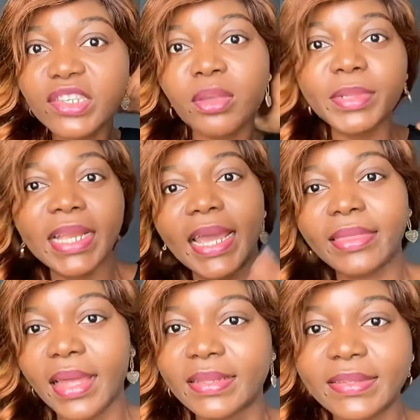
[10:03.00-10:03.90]
somebody
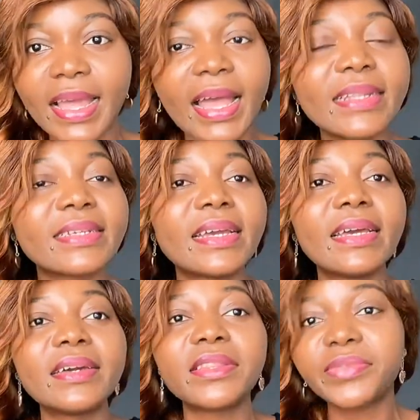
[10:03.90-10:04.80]
like that had
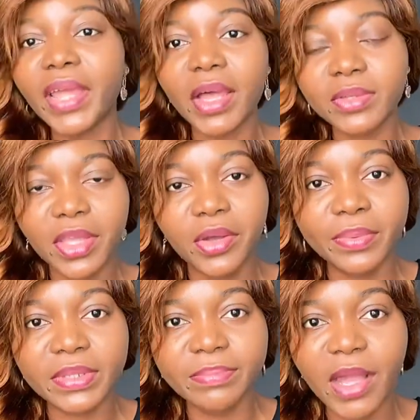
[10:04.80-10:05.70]
3 house
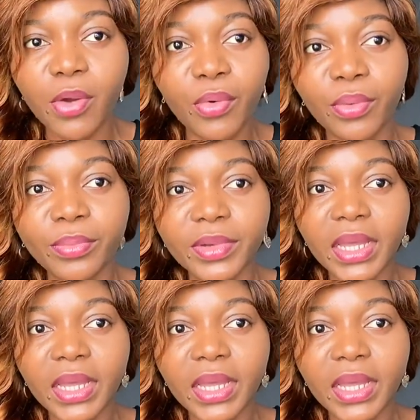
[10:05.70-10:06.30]
helps back home.